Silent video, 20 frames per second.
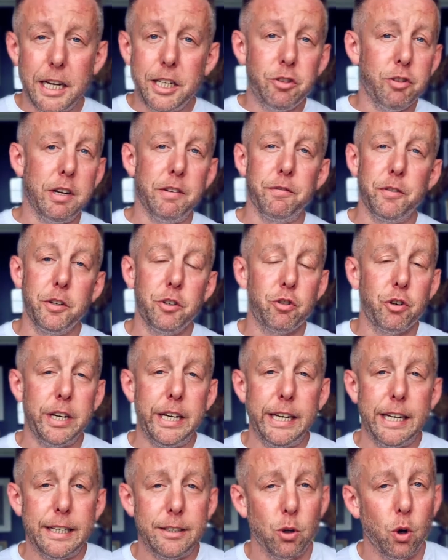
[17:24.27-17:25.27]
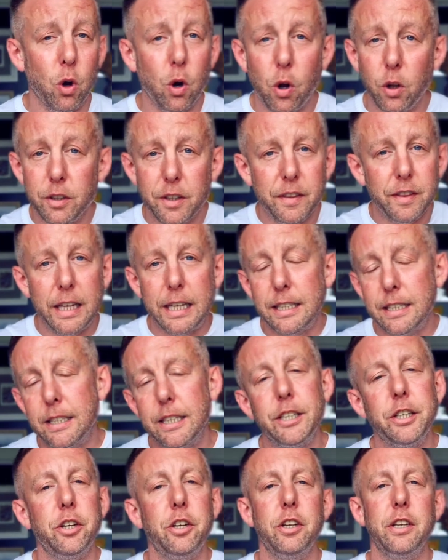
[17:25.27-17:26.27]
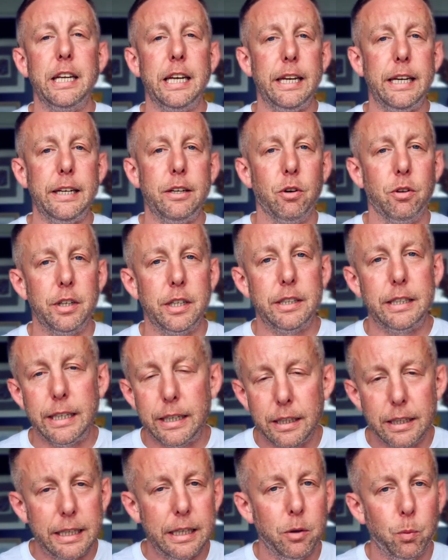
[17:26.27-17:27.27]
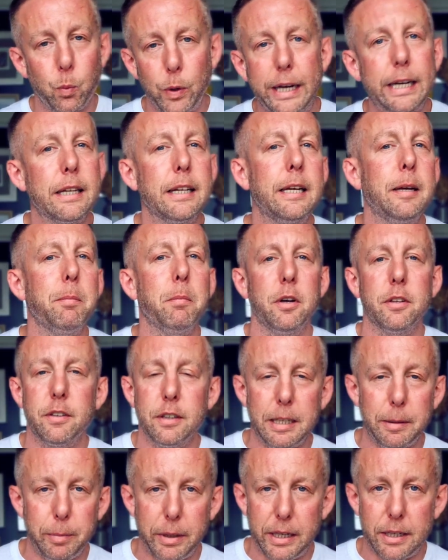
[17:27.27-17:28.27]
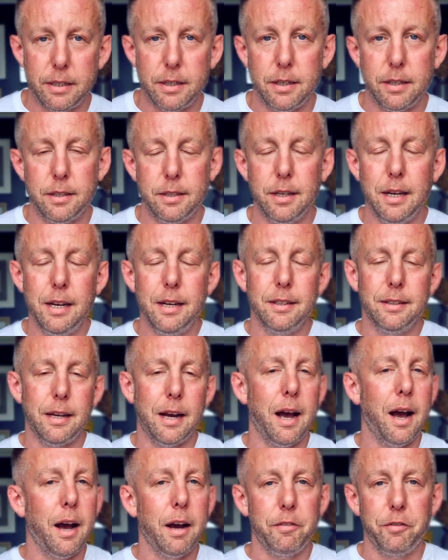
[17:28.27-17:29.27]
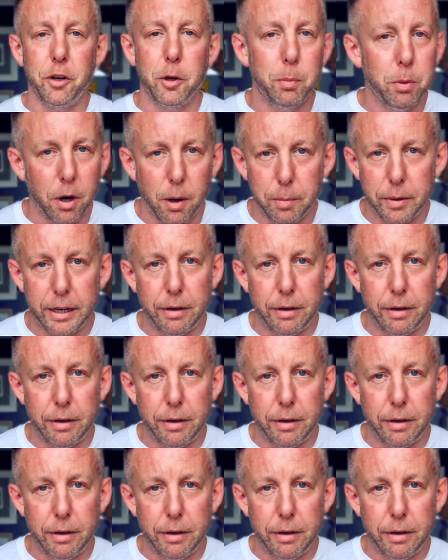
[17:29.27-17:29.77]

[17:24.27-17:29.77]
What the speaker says: your inventory is all the things that you need on a daily and weekly and monthly basis to have your property